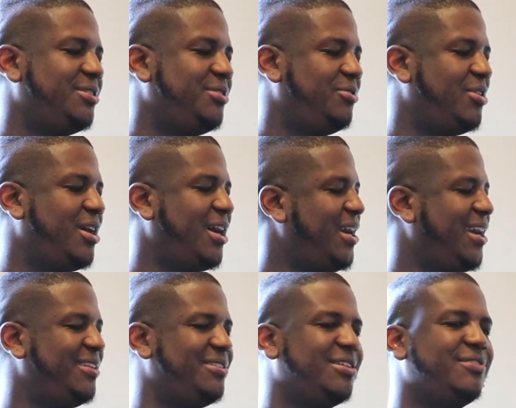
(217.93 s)
You know, I
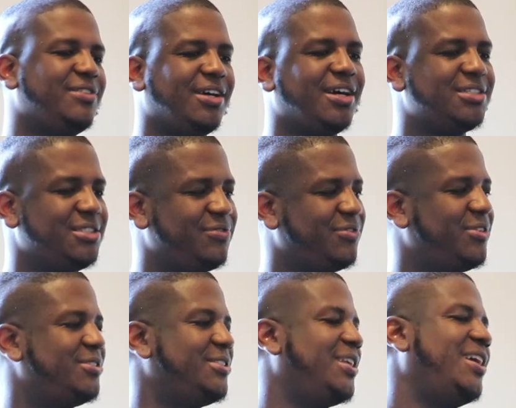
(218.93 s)
had Love Gods at
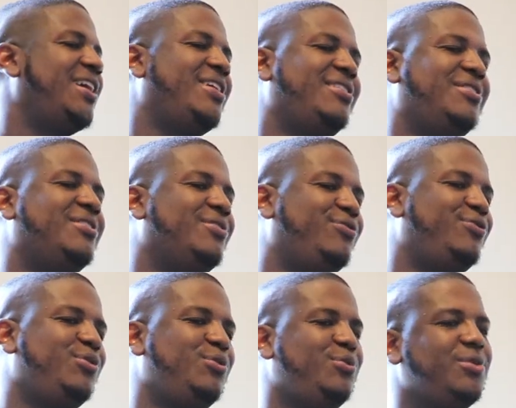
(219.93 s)
first, and I had another
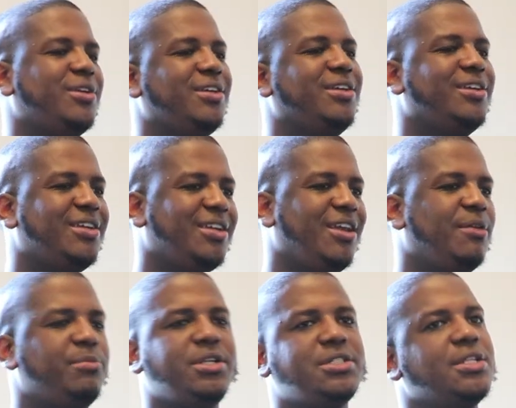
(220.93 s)
few,
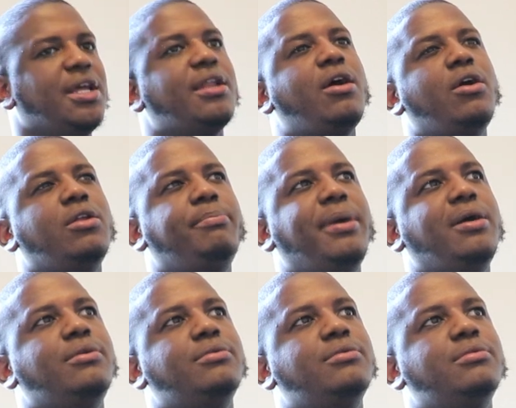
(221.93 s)
but it's not all about